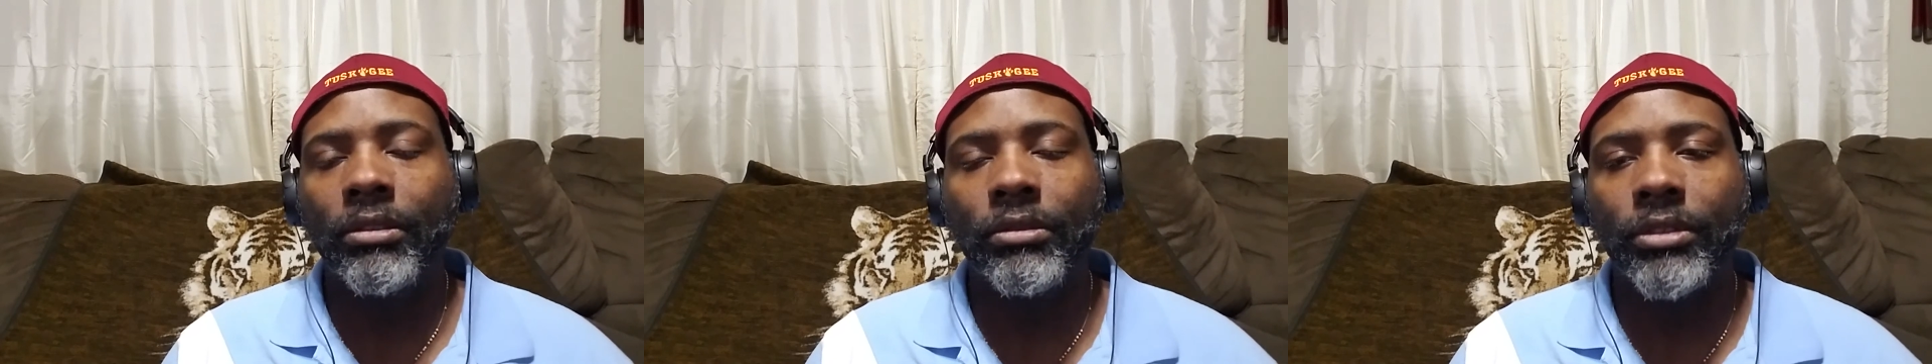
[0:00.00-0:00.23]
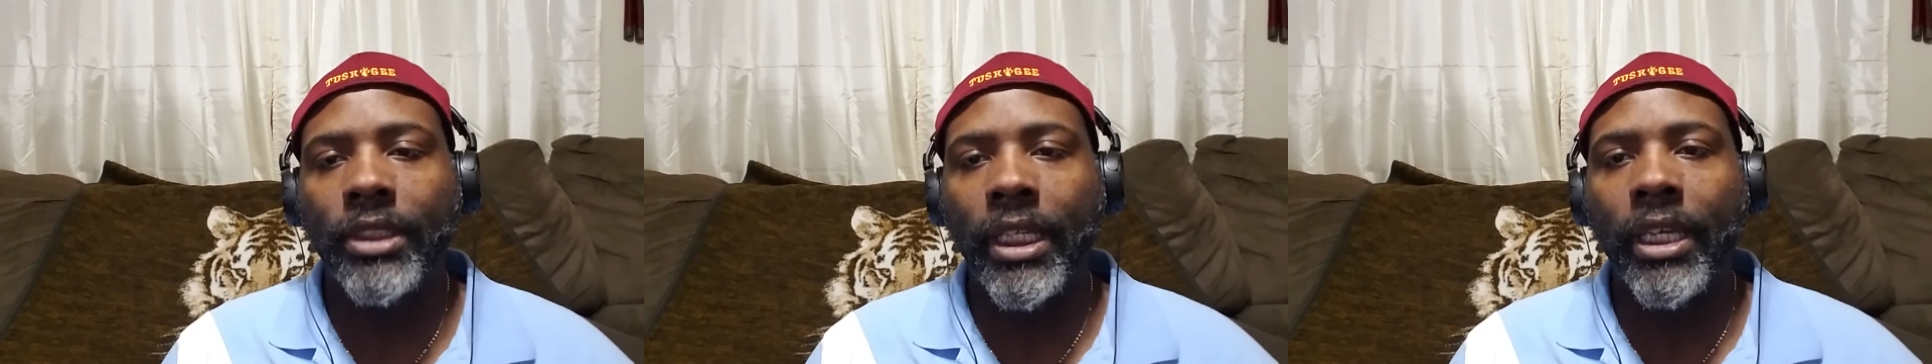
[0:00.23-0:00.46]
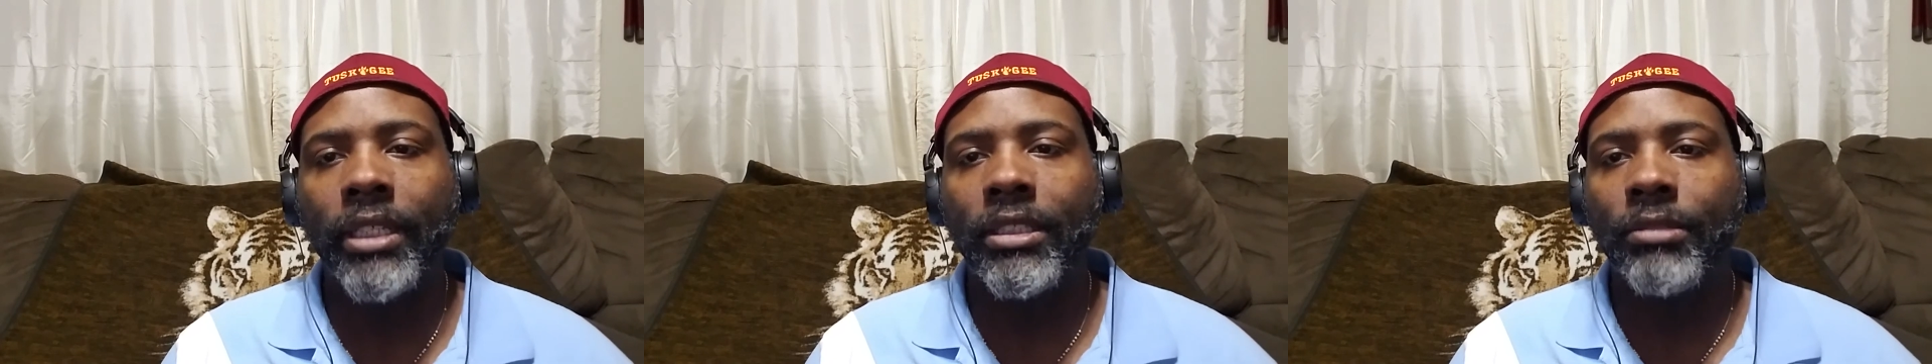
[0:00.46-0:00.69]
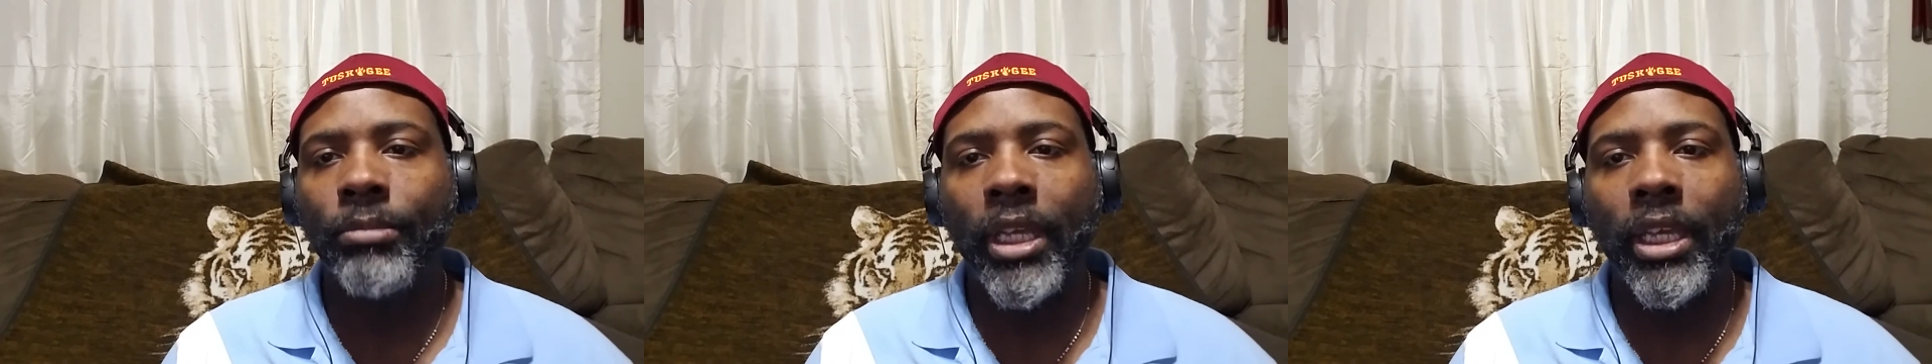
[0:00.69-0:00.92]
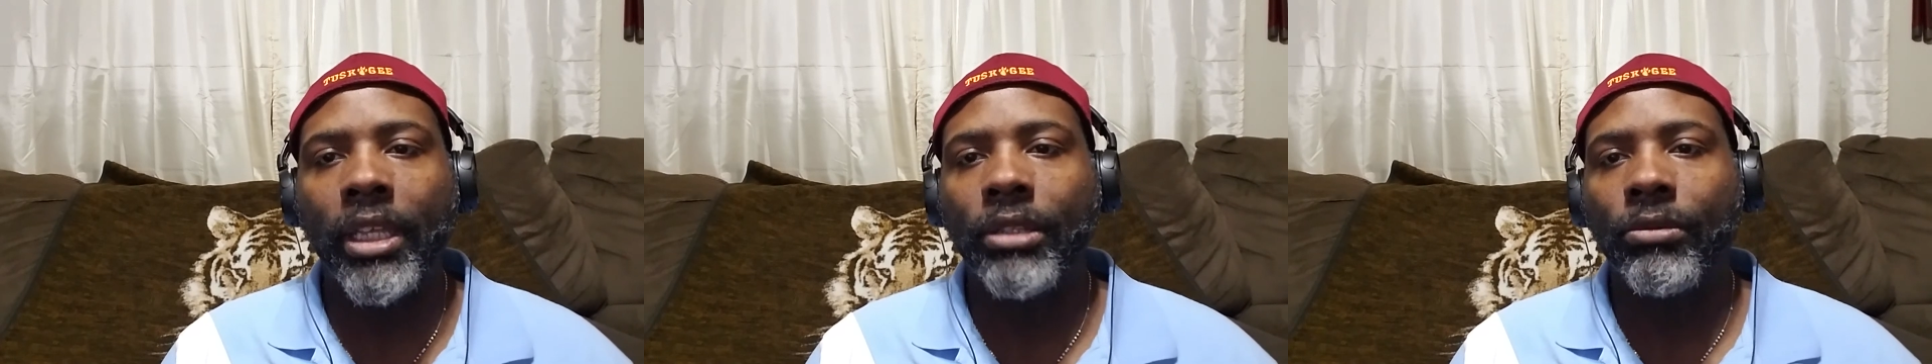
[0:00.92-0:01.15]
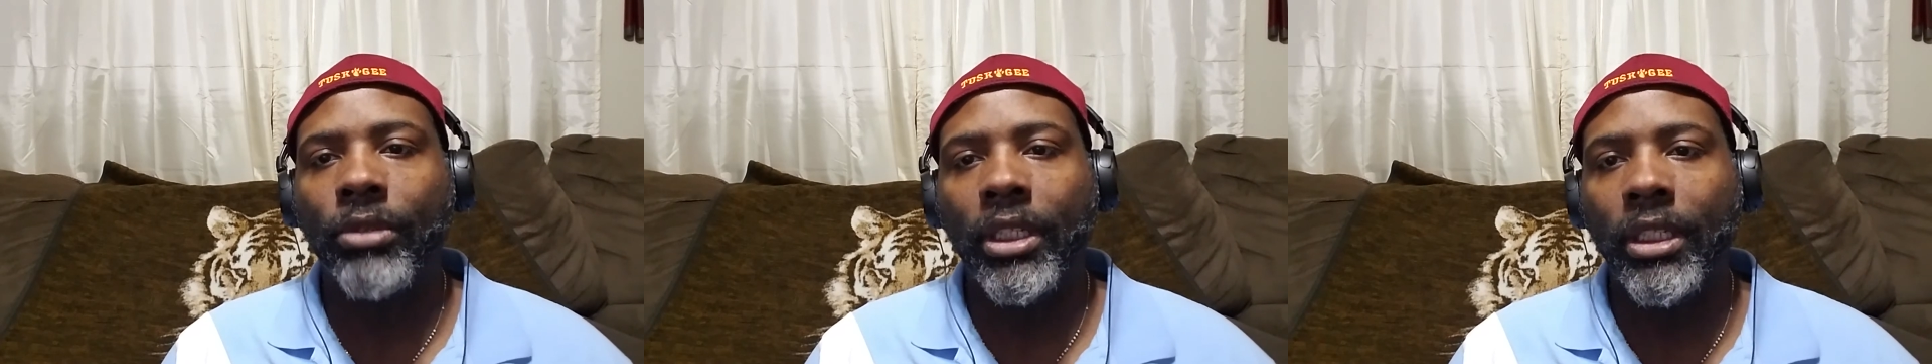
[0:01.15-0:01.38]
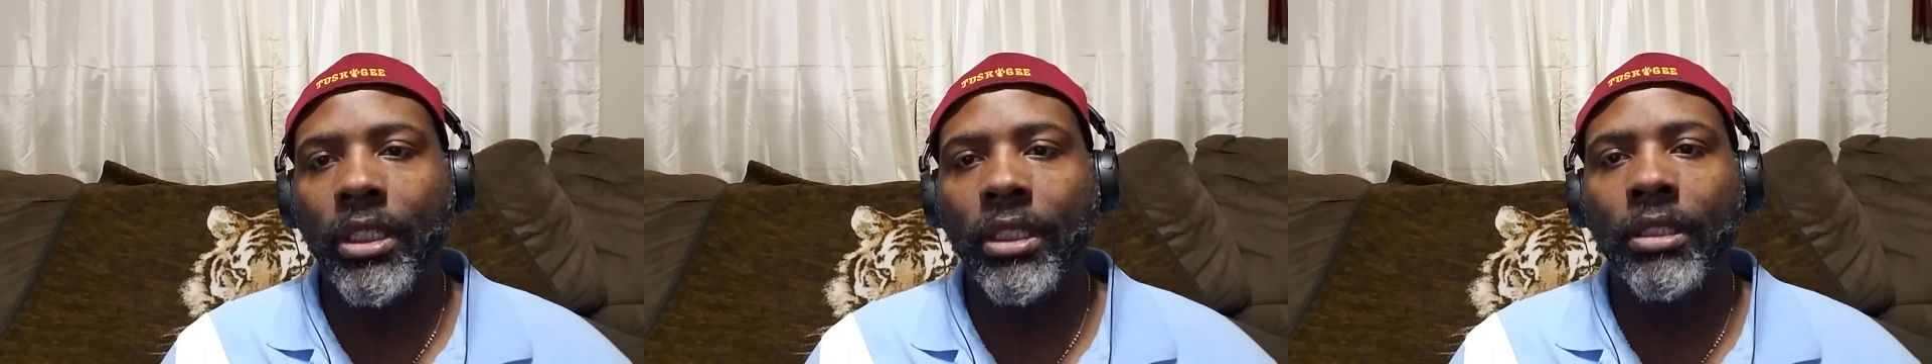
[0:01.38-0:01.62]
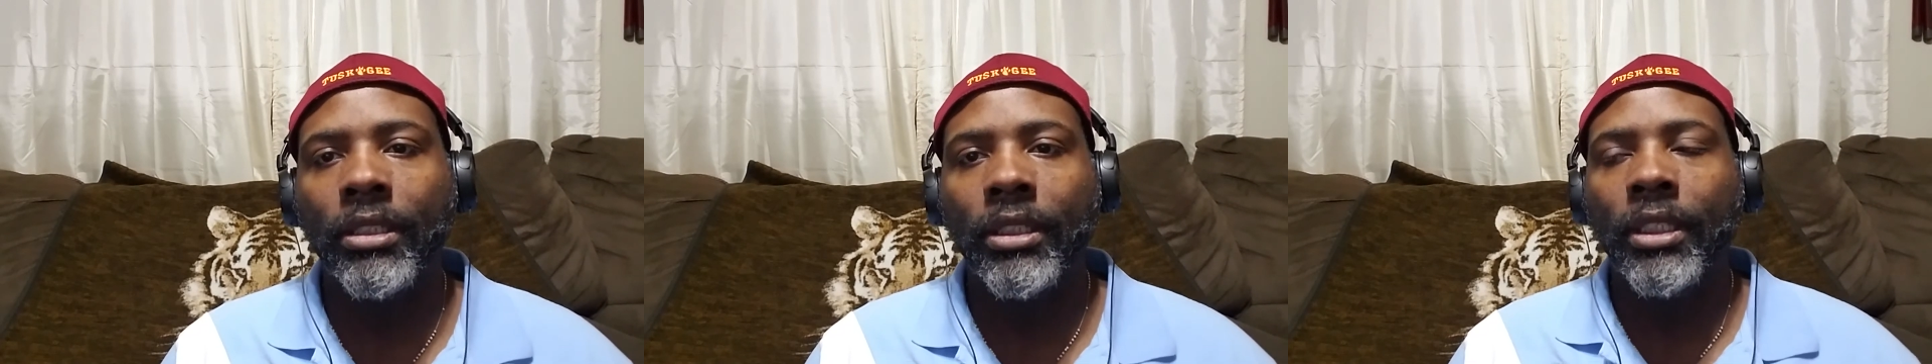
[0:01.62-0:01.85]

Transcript: science, math, reading.